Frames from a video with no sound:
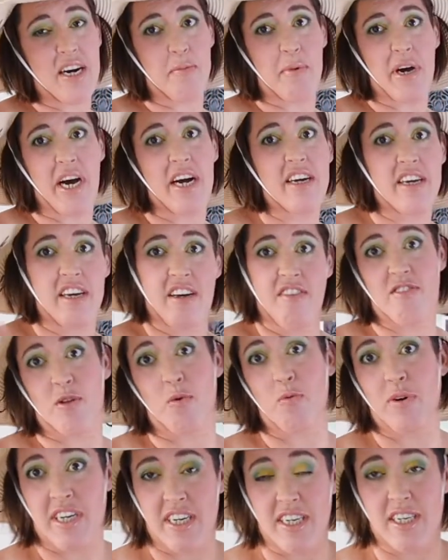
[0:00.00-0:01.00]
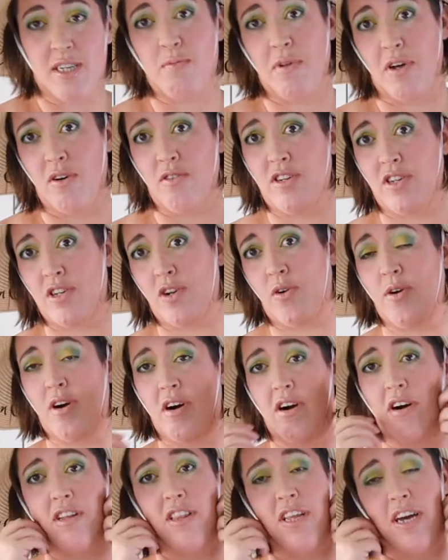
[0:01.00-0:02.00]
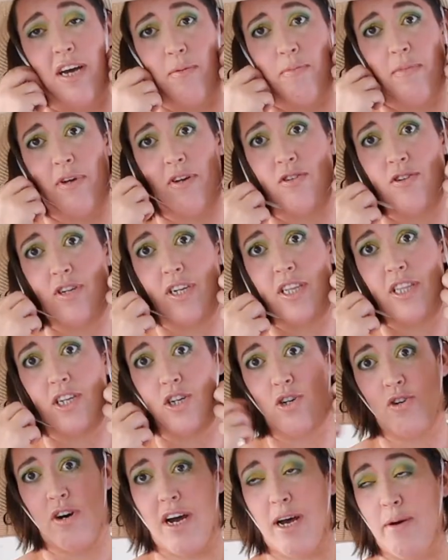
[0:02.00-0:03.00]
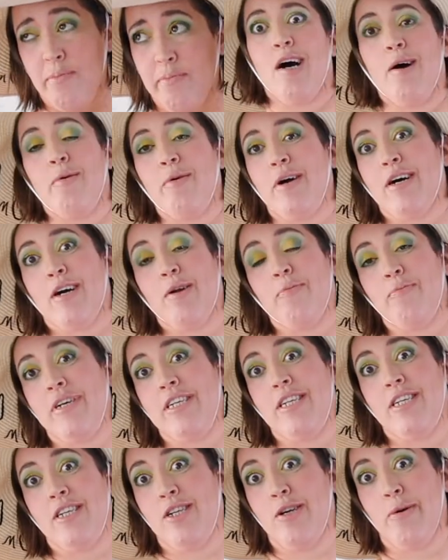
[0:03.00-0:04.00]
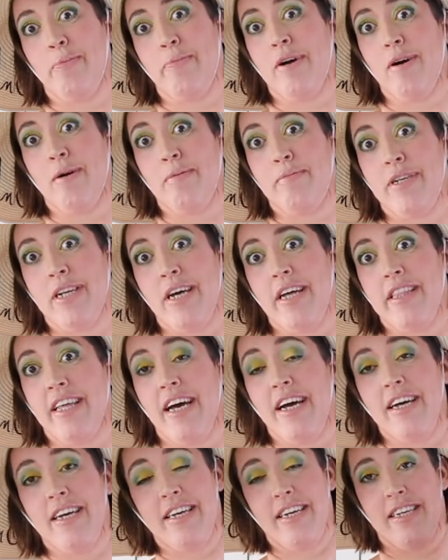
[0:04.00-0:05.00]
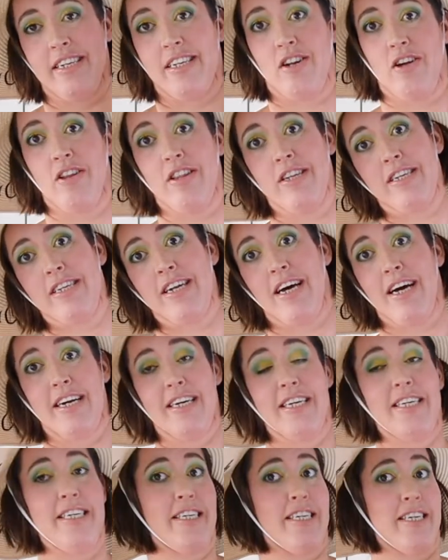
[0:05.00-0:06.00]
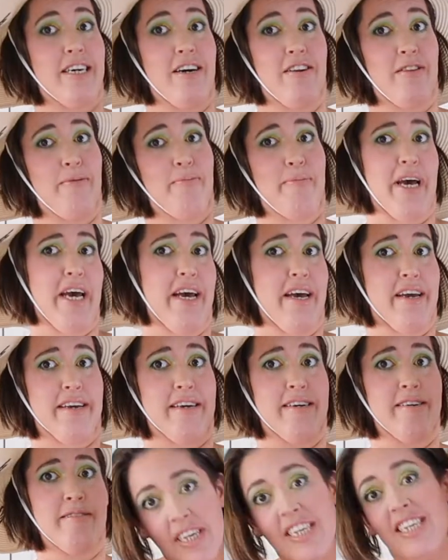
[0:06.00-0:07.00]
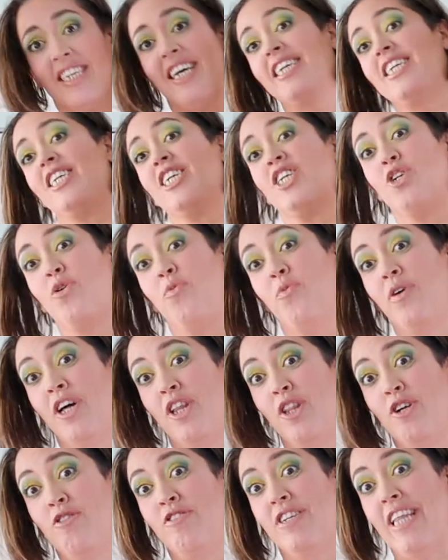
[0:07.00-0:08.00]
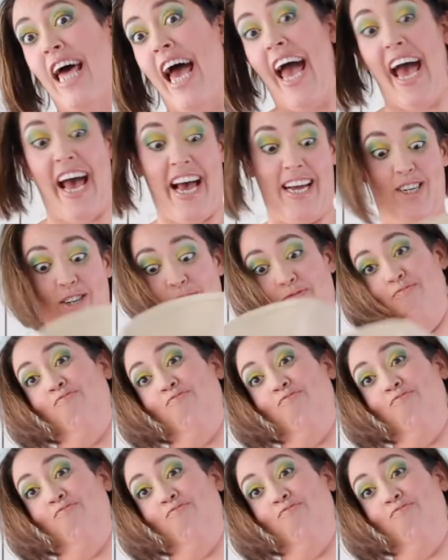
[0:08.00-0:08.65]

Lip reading: about it. If the wind is blowing so hard that I'm using the strap, I'm not gonna be super upset that it's on the side instead of the back, because I just don't want to lose the hat.